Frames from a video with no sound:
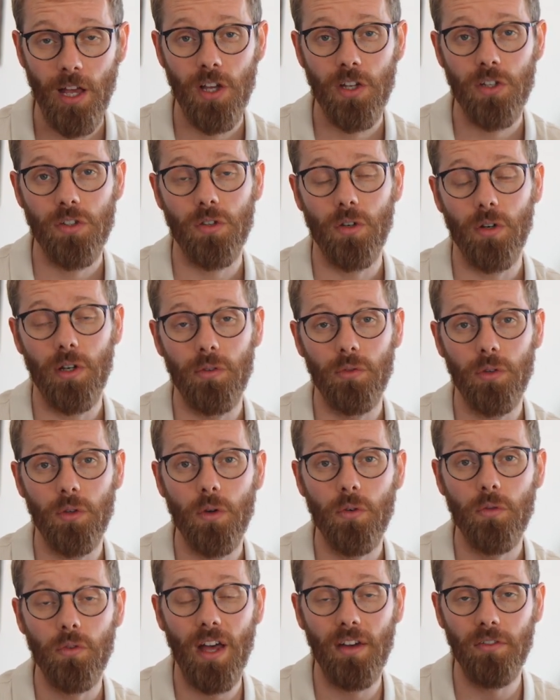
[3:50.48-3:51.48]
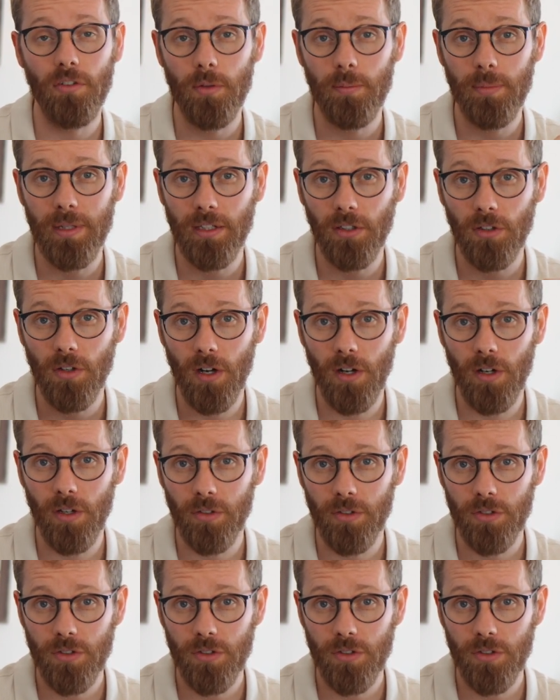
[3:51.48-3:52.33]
So if you've ever been called